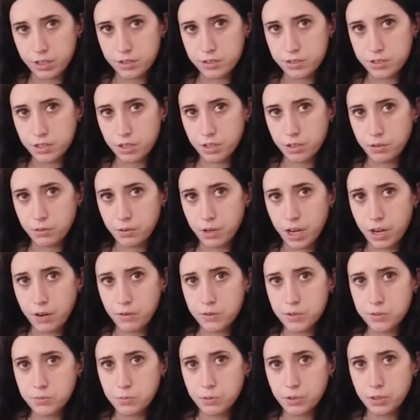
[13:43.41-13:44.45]
So I
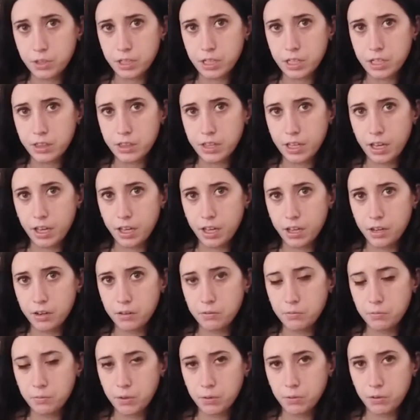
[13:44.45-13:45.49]
was worried that
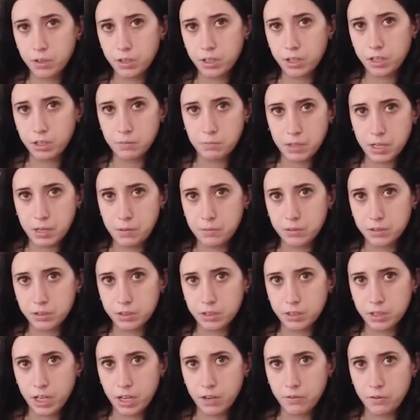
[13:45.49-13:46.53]
we weren't going to be able to
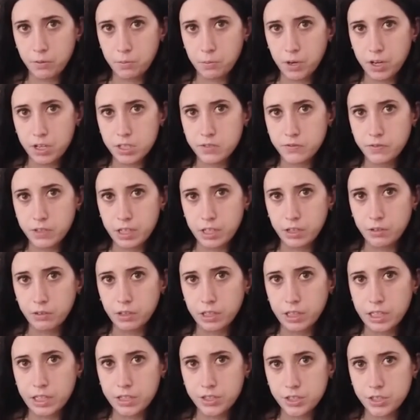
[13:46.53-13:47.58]
have a breastfeeding
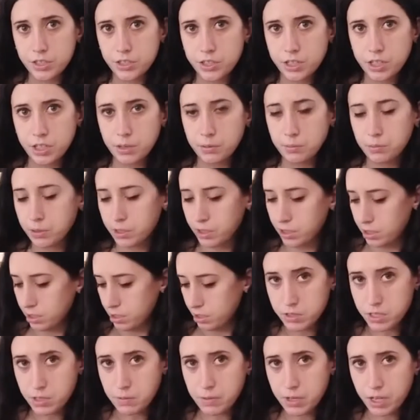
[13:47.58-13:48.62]
relationship.
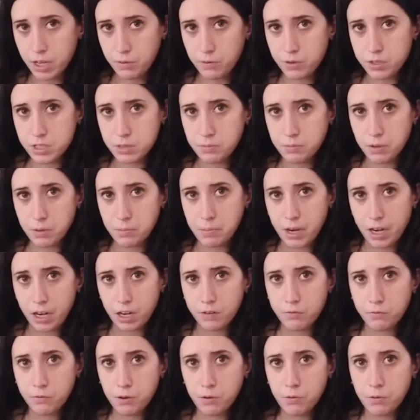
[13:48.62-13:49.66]
Something I wasn't
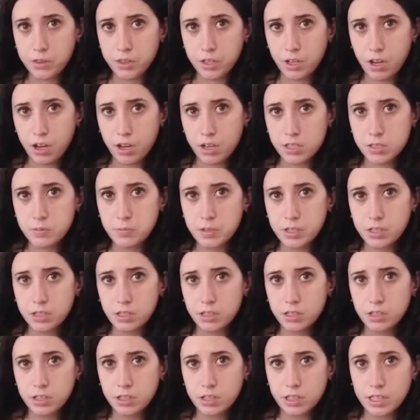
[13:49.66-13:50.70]
prepared for with the
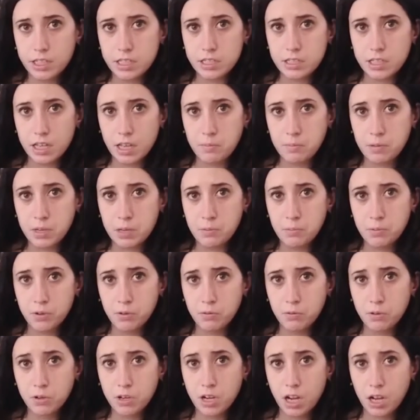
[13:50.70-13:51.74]
hospital is that people
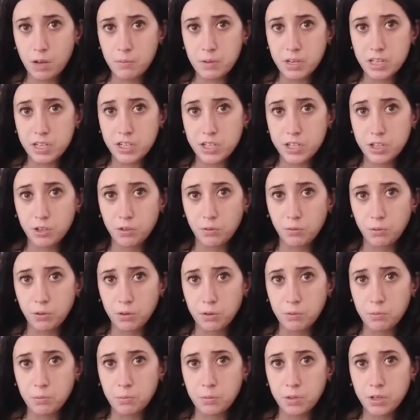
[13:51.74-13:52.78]
will come into your
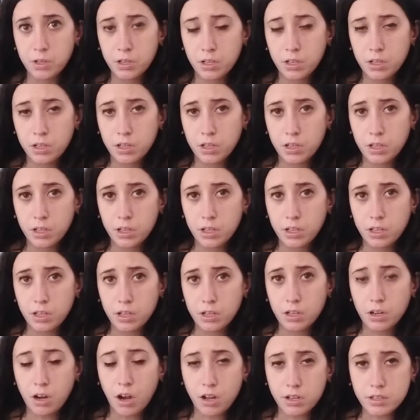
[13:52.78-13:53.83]
room
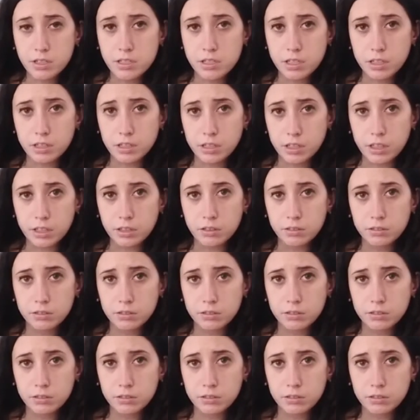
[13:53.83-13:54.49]
constantly.